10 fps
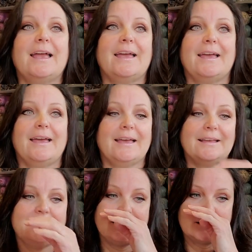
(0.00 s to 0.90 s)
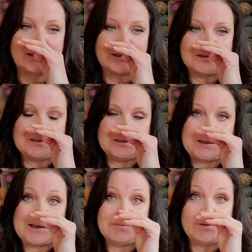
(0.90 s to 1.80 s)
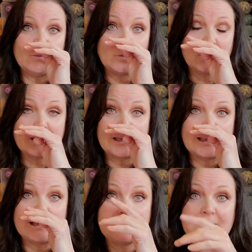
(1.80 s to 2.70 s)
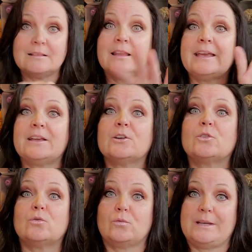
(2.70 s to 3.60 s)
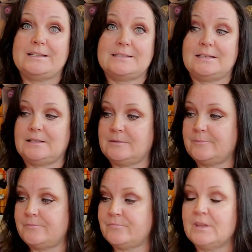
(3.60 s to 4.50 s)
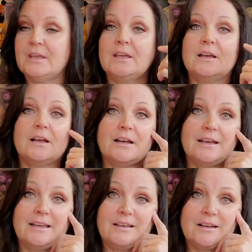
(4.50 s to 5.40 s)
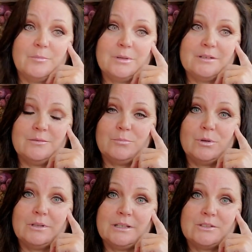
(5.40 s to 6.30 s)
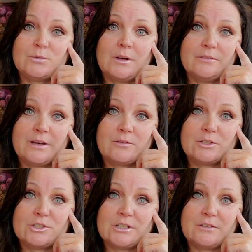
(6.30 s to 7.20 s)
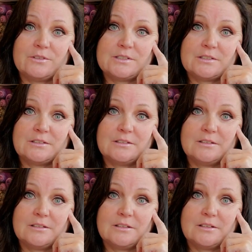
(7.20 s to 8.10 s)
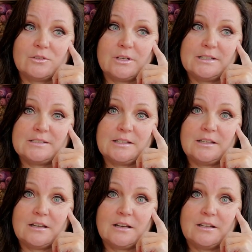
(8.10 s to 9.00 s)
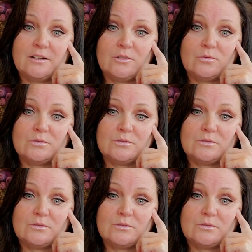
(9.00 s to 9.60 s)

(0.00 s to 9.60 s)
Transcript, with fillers: And I've been working like crazy. I, I've been pulling twelve hour shifts. Crazy, I know.